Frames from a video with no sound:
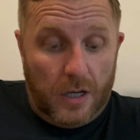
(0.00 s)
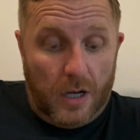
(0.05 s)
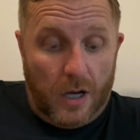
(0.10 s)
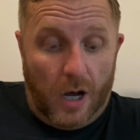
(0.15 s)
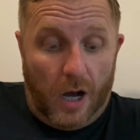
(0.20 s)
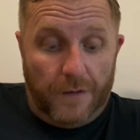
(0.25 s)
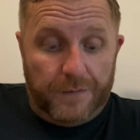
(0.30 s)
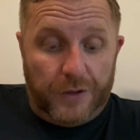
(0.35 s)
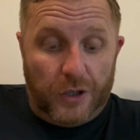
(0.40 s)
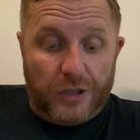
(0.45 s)

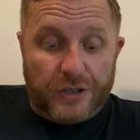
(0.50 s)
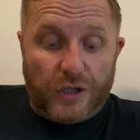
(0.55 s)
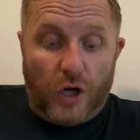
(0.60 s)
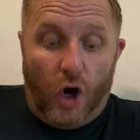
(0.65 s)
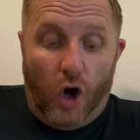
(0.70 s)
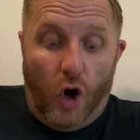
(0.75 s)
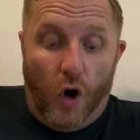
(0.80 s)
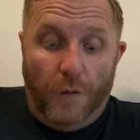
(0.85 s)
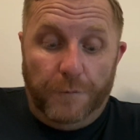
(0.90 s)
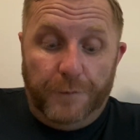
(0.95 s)
of those
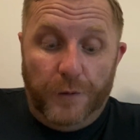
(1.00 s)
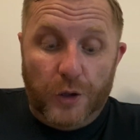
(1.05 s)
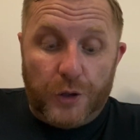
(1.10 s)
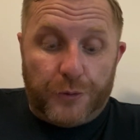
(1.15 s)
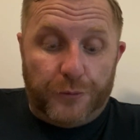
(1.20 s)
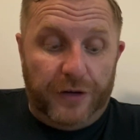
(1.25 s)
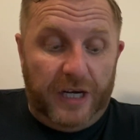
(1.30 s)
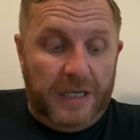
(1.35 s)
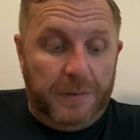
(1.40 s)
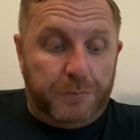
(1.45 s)
awful
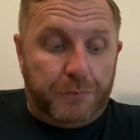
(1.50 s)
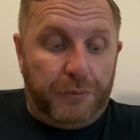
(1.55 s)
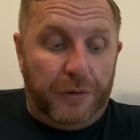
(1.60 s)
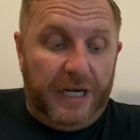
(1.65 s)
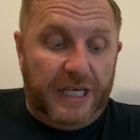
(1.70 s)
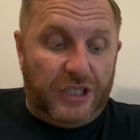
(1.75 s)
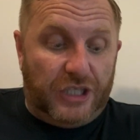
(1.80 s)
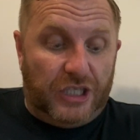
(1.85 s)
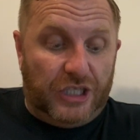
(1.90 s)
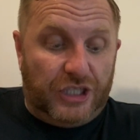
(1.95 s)
green
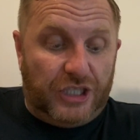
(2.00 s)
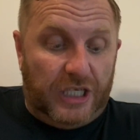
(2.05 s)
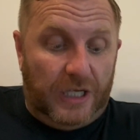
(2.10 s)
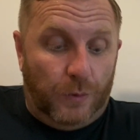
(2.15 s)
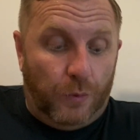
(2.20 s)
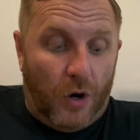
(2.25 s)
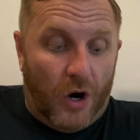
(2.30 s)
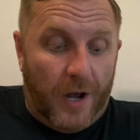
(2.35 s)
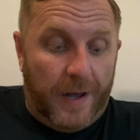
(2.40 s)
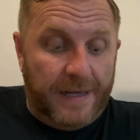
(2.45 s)
breeches she
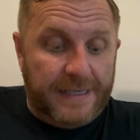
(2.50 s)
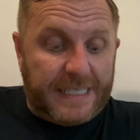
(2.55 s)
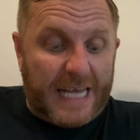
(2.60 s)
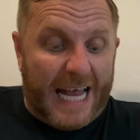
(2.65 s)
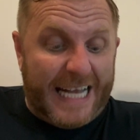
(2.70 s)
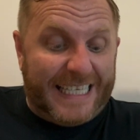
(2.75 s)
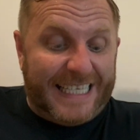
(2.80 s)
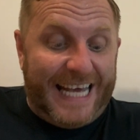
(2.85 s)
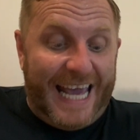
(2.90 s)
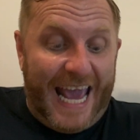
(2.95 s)
wears
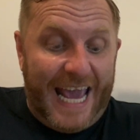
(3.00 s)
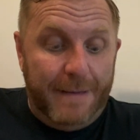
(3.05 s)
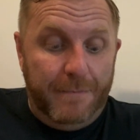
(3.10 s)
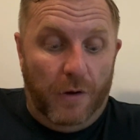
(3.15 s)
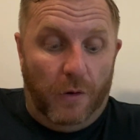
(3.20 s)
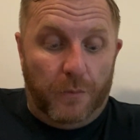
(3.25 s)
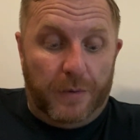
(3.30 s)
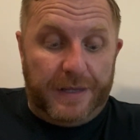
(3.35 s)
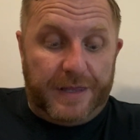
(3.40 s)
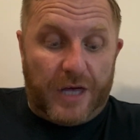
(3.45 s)
and came
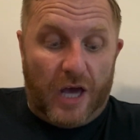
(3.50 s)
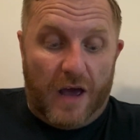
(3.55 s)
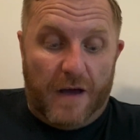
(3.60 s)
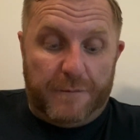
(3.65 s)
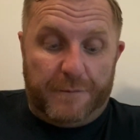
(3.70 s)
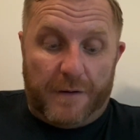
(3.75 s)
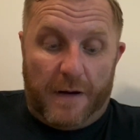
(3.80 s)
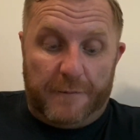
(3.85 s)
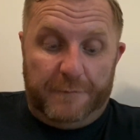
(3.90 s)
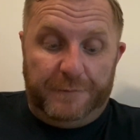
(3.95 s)
up with her
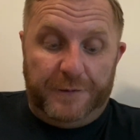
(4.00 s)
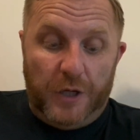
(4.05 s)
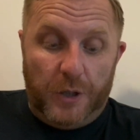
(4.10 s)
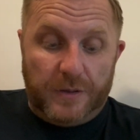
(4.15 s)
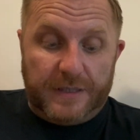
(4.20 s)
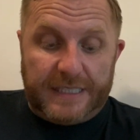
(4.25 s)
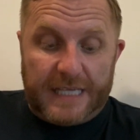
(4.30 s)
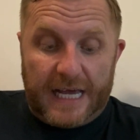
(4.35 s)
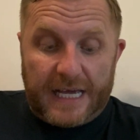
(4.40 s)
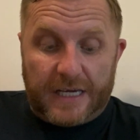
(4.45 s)
for a few
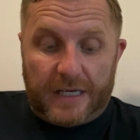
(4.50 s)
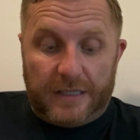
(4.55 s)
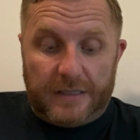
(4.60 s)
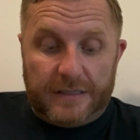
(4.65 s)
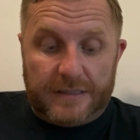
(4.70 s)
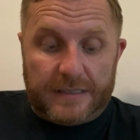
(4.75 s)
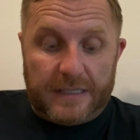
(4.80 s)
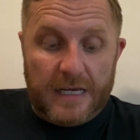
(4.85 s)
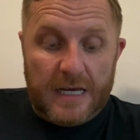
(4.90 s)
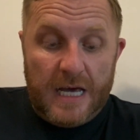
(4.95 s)

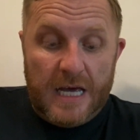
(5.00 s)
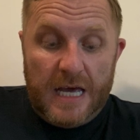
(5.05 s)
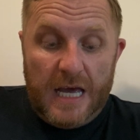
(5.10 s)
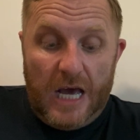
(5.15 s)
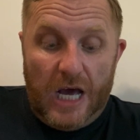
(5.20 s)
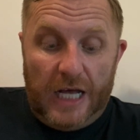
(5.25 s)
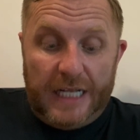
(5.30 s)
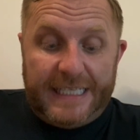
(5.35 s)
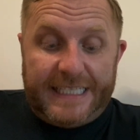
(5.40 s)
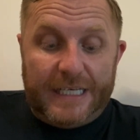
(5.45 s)
seconds
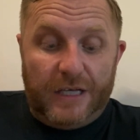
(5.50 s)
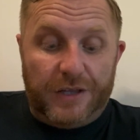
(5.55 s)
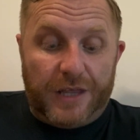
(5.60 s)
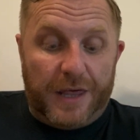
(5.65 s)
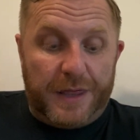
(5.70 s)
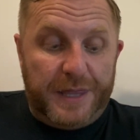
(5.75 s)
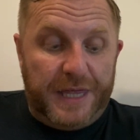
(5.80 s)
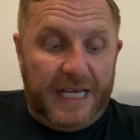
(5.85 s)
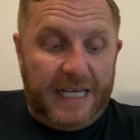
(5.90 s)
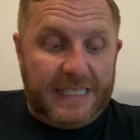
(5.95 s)
until the
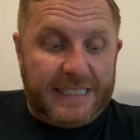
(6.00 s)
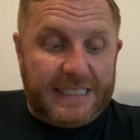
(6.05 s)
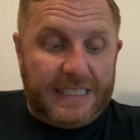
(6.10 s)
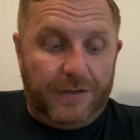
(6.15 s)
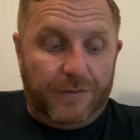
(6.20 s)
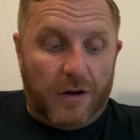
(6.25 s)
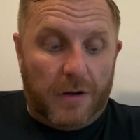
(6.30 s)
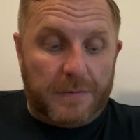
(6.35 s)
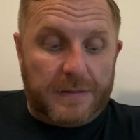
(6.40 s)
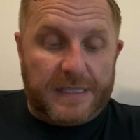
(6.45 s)
thick
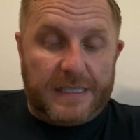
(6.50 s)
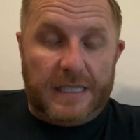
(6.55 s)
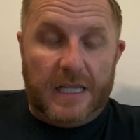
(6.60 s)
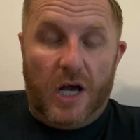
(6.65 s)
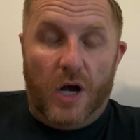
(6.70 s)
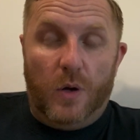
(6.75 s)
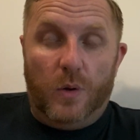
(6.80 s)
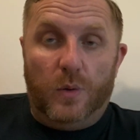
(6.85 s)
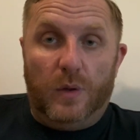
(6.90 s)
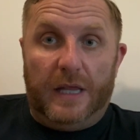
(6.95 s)
syrup
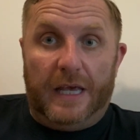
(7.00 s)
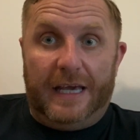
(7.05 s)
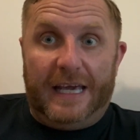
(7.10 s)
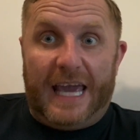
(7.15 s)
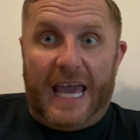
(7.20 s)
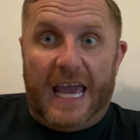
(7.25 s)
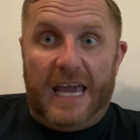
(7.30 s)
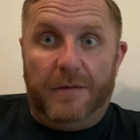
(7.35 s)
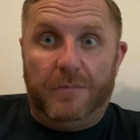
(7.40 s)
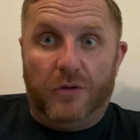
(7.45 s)
slowly
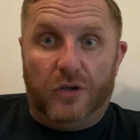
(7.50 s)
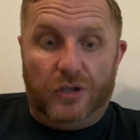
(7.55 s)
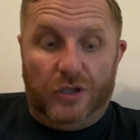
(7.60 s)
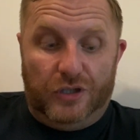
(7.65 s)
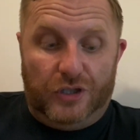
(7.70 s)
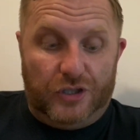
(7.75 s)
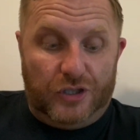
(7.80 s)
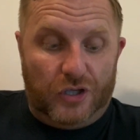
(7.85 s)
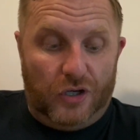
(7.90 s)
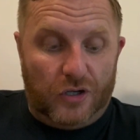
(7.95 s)
came
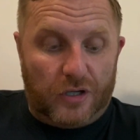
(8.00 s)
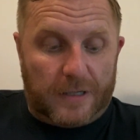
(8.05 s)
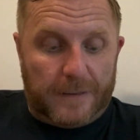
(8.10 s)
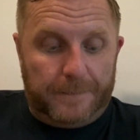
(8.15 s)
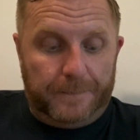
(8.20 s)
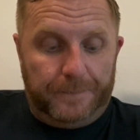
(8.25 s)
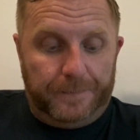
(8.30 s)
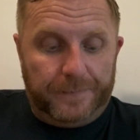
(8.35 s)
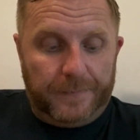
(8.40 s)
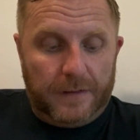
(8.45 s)
unstuck.
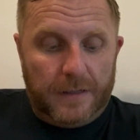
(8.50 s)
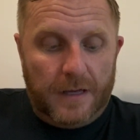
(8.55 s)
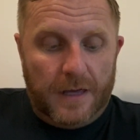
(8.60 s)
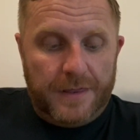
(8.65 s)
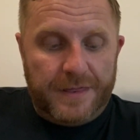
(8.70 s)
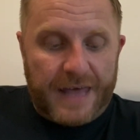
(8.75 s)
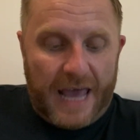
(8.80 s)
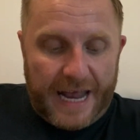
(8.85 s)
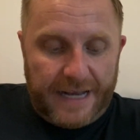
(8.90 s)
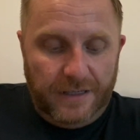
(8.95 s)

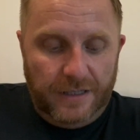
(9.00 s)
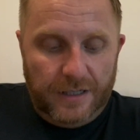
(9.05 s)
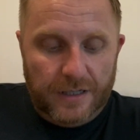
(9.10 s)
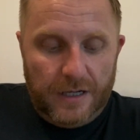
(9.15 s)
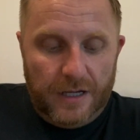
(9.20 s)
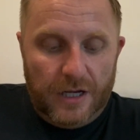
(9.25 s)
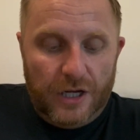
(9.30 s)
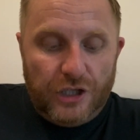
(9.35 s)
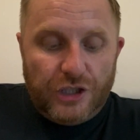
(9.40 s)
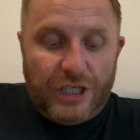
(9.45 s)
Then
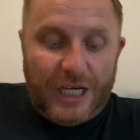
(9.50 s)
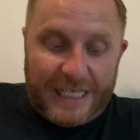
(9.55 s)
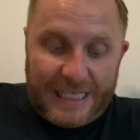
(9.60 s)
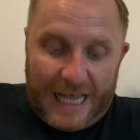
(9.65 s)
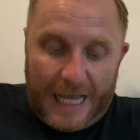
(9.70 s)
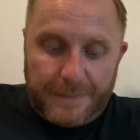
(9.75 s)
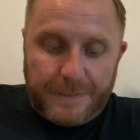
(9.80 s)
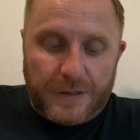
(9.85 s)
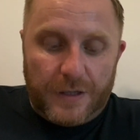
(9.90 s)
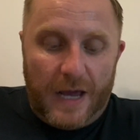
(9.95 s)
she
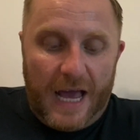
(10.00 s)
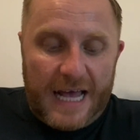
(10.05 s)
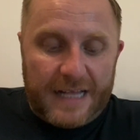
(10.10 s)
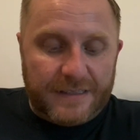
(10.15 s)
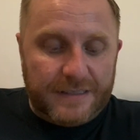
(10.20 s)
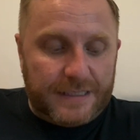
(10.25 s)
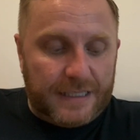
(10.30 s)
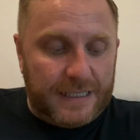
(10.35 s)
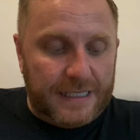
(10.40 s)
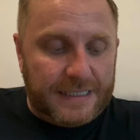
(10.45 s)
clasped her
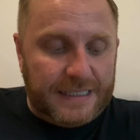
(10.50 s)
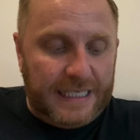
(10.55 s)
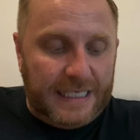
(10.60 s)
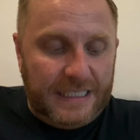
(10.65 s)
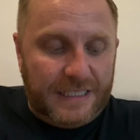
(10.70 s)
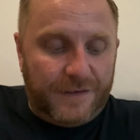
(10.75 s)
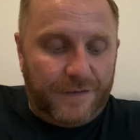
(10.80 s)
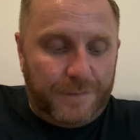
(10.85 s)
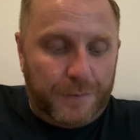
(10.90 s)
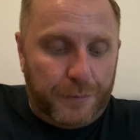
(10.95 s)
hand to the
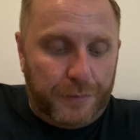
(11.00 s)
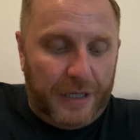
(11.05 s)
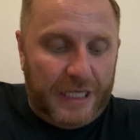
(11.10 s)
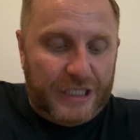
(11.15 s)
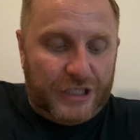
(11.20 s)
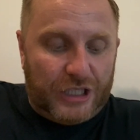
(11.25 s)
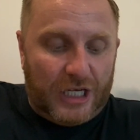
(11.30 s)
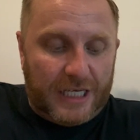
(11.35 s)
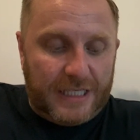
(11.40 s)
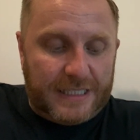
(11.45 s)
seat of the
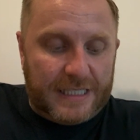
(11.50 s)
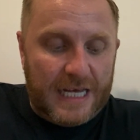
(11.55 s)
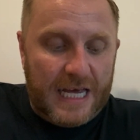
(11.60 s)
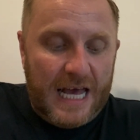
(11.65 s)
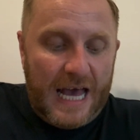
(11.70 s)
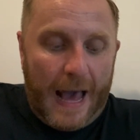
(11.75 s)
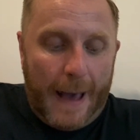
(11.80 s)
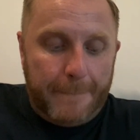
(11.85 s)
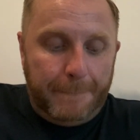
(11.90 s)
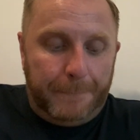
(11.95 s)
breeches
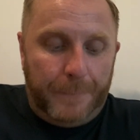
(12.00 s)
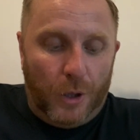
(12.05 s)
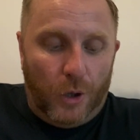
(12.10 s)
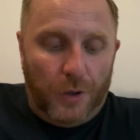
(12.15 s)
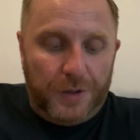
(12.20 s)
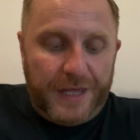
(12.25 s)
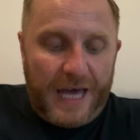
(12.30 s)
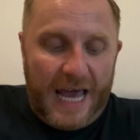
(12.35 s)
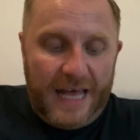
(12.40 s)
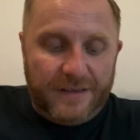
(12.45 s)
and
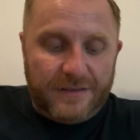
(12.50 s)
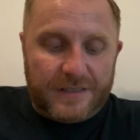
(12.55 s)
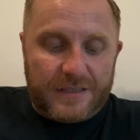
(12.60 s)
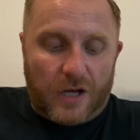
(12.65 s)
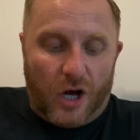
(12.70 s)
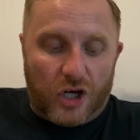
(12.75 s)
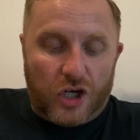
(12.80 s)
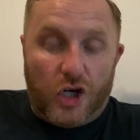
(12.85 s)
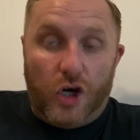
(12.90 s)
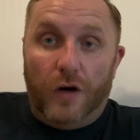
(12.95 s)
both hands
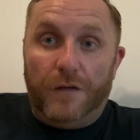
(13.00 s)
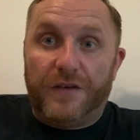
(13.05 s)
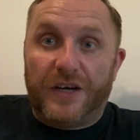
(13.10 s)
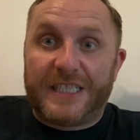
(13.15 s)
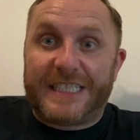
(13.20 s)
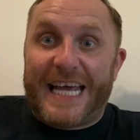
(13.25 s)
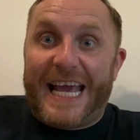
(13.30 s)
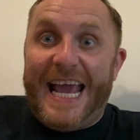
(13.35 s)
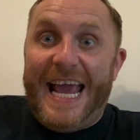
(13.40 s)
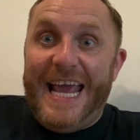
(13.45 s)
got
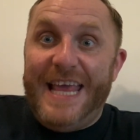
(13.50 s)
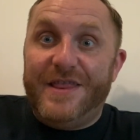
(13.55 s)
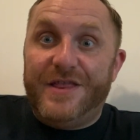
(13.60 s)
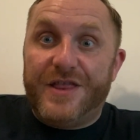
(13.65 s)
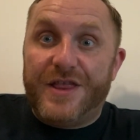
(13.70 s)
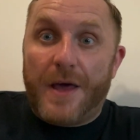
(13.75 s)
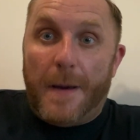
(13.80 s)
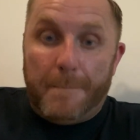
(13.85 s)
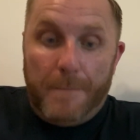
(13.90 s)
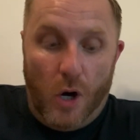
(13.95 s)
covered
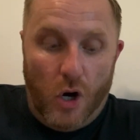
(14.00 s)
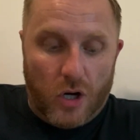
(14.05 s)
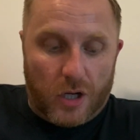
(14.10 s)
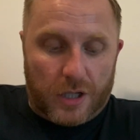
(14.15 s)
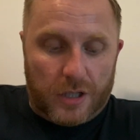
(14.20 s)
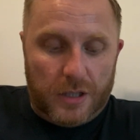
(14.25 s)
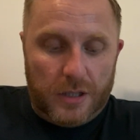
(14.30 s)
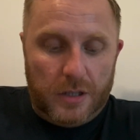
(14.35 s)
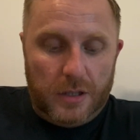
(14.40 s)
in the muck.